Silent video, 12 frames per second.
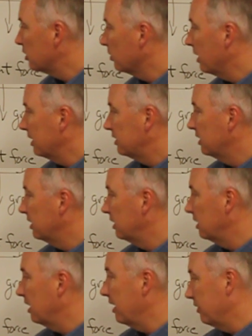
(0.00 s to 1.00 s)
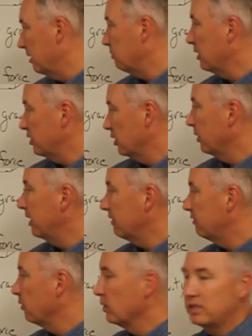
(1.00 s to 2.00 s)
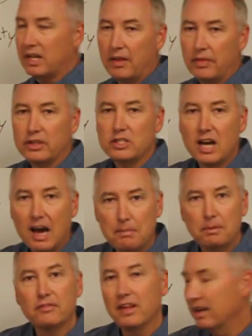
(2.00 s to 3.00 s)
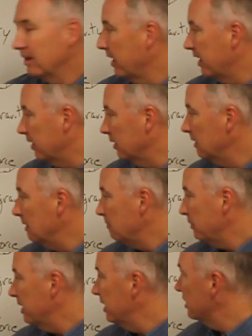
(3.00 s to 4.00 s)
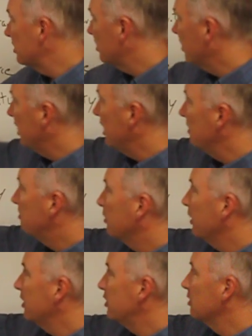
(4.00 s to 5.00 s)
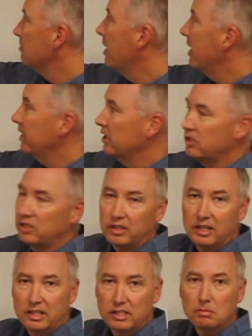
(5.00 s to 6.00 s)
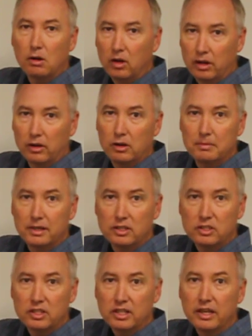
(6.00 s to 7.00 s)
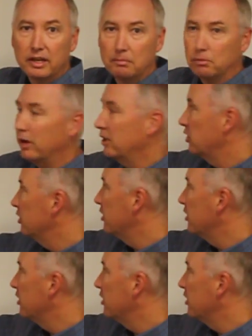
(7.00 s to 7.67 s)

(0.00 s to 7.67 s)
directed and the pressure gradient force at the top of that layer is the pressure minus a small increment in pressure